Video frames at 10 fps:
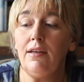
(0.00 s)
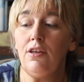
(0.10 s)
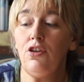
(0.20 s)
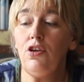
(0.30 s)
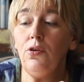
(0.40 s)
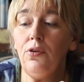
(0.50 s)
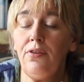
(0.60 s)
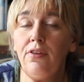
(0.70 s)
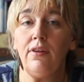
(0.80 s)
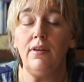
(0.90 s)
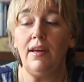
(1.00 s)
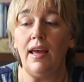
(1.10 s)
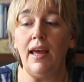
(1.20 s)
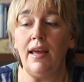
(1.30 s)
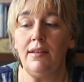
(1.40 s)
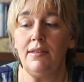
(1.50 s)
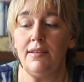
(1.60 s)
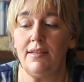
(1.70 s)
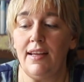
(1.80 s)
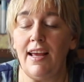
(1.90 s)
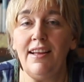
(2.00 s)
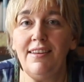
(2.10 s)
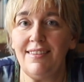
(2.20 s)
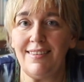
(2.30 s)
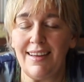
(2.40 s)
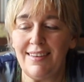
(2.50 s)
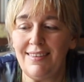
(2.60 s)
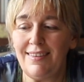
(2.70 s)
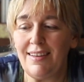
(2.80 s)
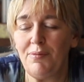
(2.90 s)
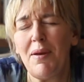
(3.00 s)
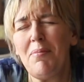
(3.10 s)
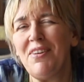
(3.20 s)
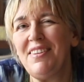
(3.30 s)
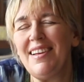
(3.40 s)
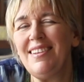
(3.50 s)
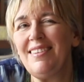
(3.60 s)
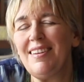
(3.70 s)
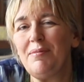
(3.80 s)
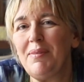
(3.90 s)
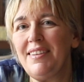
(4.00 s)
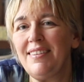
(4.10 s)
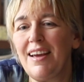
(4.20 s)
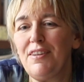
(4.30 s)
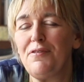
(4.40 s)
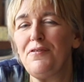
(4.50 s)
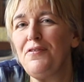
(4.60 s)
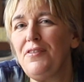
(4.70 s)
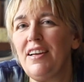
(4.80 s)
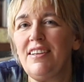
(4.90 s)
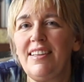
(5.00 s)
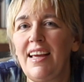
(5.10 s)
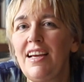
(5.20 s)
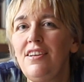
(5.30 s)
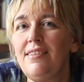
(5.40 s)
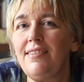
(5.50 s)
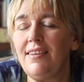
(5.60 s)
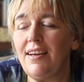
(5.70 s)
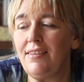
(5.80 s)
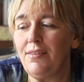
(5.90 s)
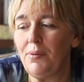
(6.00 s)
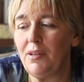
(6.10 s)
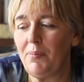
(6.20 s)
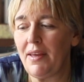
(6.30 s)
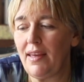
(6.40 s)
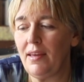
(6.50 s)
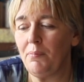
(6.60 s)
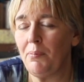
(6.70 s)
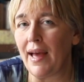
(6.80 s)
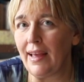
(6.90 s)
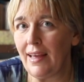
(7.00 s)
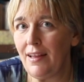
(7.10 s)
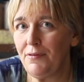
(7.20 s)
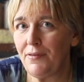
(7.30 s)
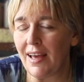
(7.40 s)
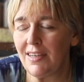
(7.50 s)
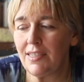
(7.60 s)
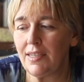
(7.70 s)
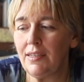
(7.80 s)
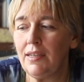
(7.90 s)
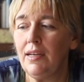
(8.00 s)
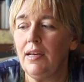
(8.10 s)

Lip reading: Youth and innocence, and maybe not innocence, but this kind of flirtatiousness will be back in fashion.